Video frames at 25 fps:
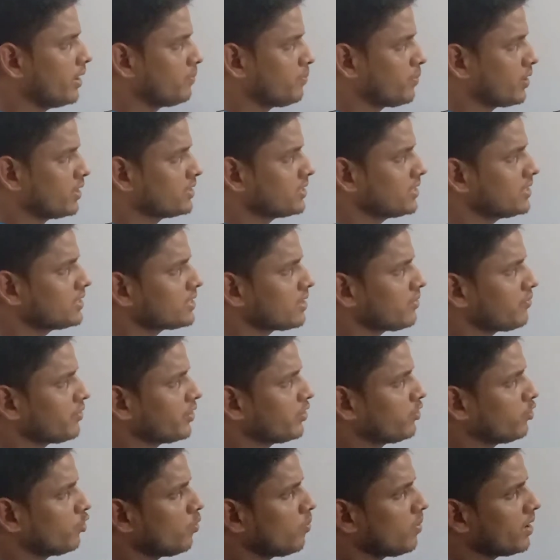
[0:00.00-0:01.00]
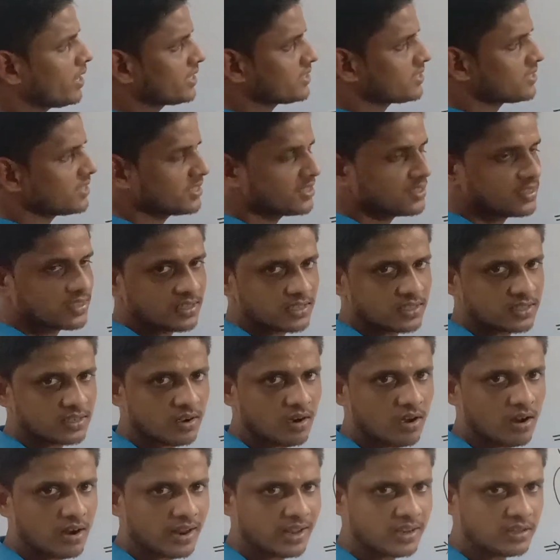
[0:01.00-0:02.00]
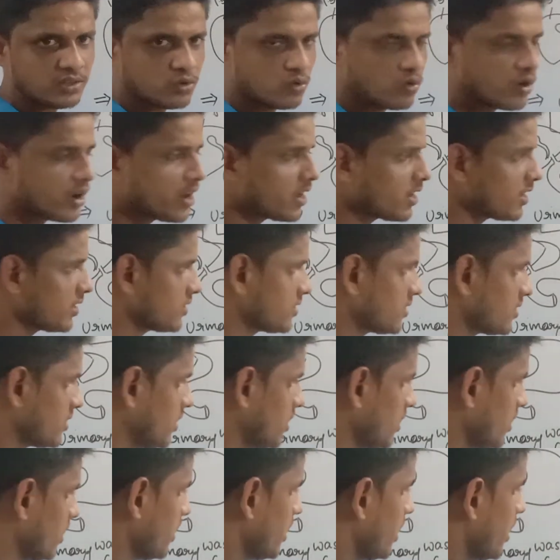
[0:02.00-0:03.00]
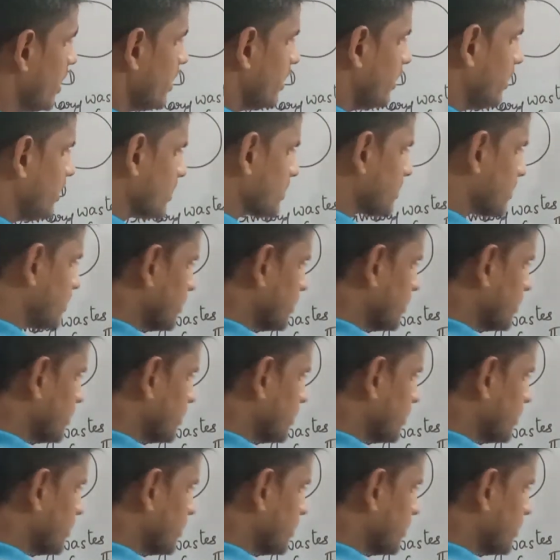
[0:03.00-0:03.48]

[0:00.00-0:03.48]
presence of a tube-like structures is called a ureters. Yes,